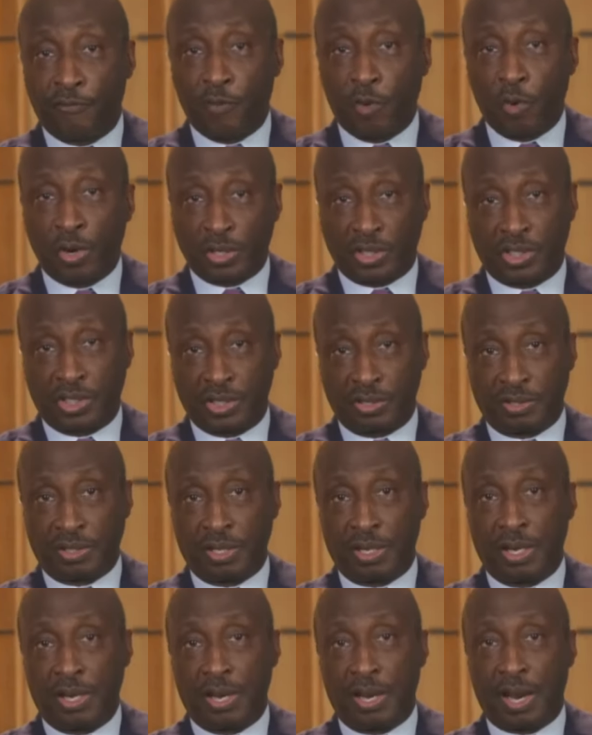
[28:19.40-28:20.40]

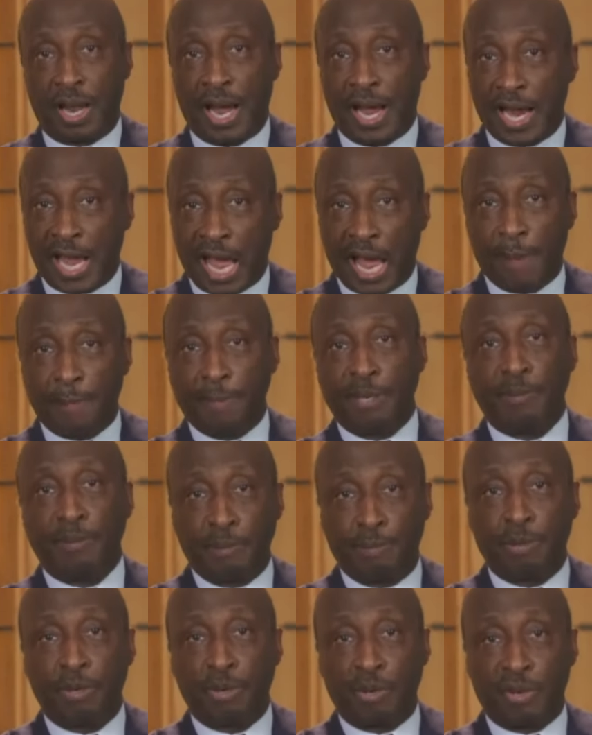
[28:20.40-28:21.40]
fortune, I happen to be
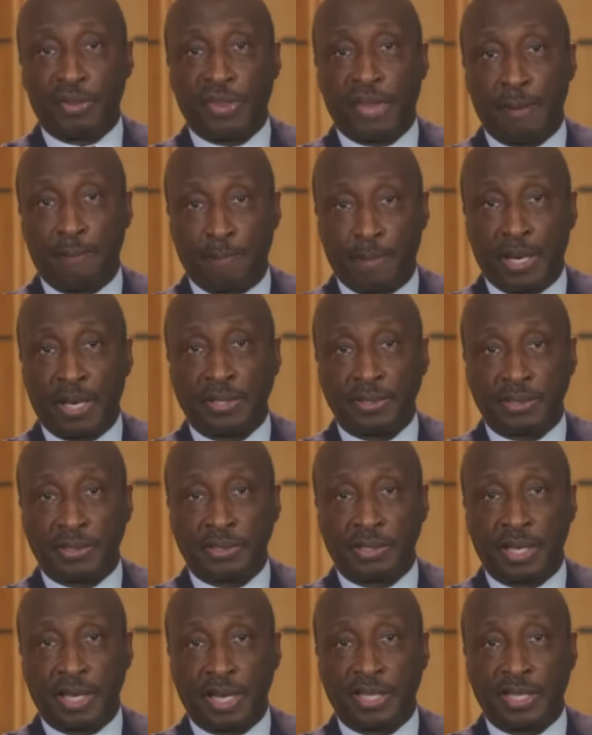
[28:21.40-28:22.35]
put on that bus